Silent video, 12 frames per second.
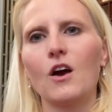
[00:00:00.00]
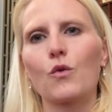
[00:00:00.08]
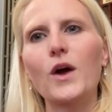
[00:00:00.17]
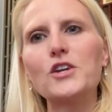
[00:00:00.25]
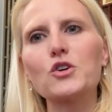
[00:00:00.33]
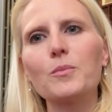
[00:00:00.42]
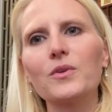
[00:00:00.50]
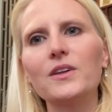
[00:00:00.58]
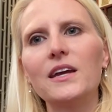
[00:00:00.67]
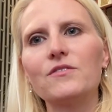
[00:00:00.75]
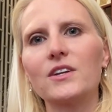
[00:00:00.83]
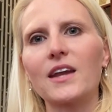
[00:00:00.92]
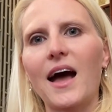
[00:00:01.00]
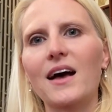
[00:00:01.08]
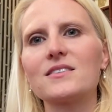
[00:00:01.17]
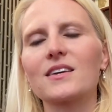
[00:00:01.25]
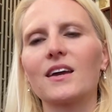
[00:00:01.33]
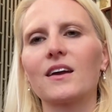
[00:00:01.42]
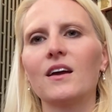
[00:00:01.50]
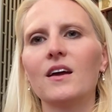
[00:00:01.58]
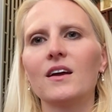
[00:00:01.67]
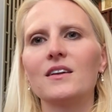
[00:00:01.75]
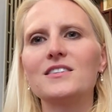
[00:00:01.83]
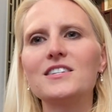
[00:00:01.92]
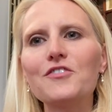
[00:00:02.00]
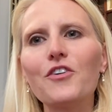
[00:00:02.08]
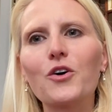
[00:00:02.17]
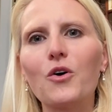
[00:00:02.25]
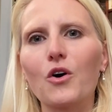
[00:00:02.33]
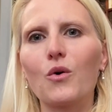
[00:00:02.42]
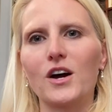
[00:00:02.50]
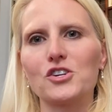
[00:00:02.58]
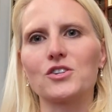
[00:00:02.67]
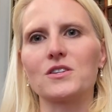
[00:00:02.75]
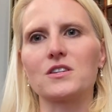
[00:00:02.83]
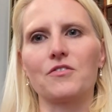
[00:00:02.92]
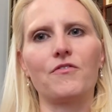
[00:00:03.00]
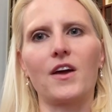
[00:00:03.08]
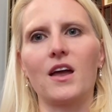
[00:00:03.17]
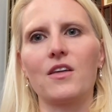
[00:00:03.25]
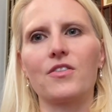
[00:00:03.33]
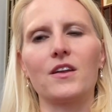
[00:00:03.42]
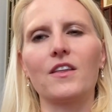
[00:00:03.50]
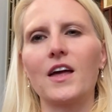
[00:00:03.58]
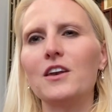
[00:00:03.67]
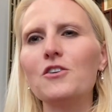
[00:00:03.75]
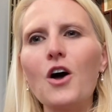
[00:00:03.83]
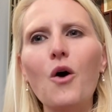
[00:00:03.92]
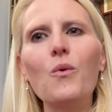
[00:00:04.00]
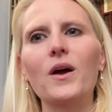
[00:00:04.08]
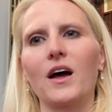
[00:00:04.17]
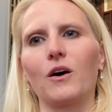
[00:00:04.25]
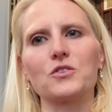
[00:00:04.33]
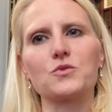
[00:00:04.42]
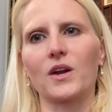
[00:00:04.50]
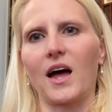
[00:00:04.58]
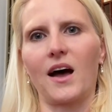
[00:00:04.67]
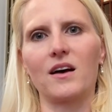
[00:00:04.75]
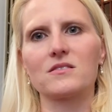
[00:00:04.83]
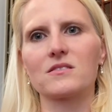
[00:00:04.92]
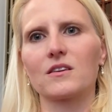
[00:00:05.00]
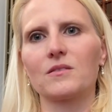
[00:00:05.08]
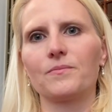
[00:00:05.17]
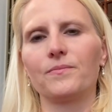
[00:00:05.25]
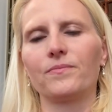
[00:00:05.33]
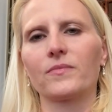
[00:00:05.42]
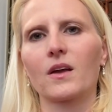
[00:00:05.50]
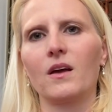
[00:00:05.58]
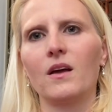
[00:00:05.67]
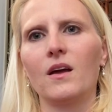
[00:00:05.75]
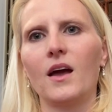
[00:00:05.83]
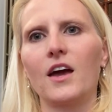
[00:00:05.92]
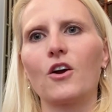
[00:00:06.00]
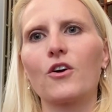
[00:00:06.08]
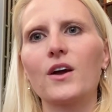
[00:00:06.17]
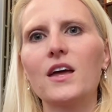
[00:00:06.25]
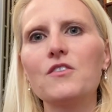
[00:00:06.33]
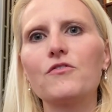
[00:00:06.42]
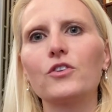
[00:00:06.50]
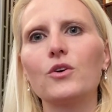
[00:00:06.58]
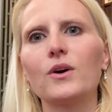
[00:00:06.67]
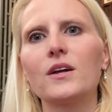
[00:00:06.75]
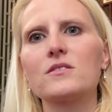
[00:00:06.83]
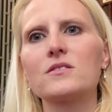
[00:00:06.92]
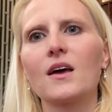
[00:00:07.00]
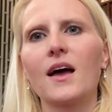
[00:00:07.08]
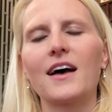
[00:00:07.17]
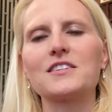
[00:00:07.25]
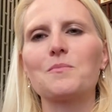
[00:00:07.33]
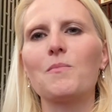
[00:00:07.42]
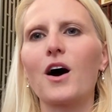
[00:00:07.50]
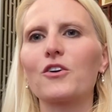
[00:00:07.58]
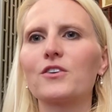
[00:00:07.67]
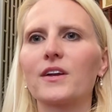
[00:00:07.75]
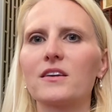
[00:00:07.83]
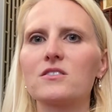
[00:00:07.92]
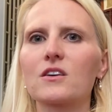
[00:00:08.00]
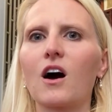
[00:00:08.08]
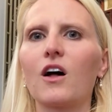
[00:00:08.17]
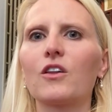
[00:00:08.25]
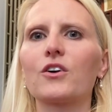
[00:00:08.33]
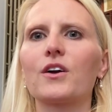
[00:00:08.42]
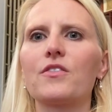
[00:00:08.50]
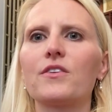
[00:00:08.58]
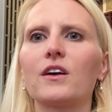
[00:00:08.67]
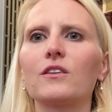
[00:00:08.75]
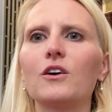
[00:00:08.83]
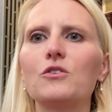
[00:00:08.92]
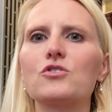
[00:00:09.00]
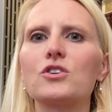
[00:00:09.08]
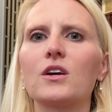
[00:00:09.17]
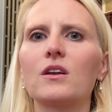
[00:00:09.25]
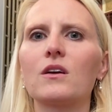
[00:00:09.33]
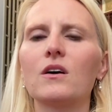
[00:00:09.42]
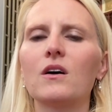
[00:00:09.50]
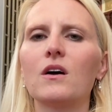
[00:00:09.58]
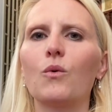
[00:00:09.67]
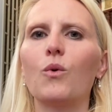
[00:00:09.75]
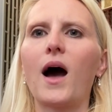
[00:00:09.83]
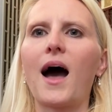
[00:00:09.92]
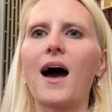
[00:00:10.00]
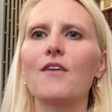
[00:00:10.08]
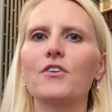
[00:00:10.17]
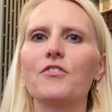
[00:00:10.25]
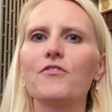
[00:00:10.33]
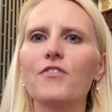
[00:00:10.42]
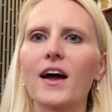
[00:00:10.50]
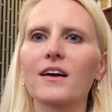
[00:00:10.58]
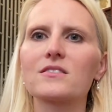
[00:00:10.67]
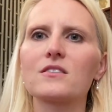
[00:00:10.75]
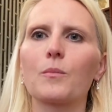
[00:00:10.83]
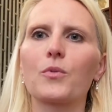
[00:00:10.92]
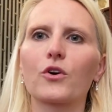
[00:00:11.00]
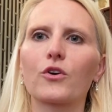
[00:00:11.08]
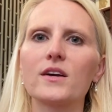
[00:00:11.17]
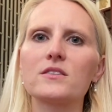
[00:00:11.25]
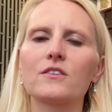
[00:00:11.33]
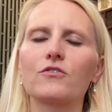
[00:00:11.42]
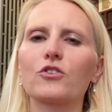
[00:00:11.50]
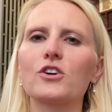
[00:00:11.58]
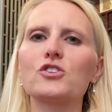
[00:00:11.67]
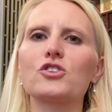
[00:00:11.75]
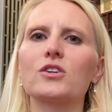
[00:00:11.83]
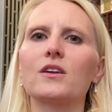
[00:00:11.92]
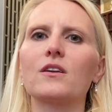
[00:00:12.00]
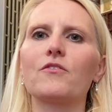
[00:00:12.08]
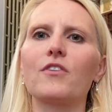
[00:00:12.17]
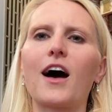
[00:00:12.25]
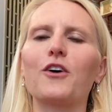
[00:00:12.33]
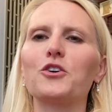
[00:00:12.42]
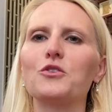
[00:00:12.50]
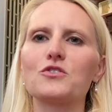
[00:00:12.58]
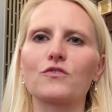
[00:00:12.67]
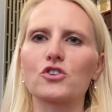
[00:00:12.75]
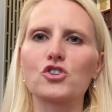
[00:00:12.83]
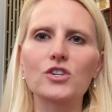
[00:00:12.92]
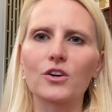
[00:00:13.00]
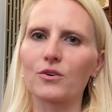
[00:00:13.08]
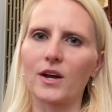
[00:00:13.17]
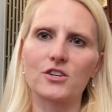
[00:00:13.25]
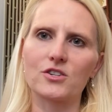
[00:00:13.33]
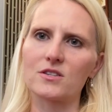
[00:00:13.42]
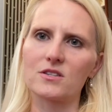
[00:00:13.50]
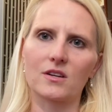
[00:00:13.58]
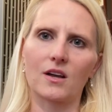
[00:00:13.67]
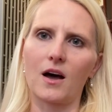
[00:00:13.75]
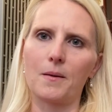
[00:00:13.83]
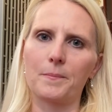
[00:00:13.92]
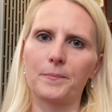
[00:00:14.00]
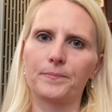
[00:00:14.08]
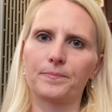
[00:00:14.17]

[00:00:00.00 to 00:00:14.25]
Rachel believed in asking difficult questions of faith that no one else would ask. And her influence as a modern-day scholar and theologian will have effects on progressive Christian values for generations to come.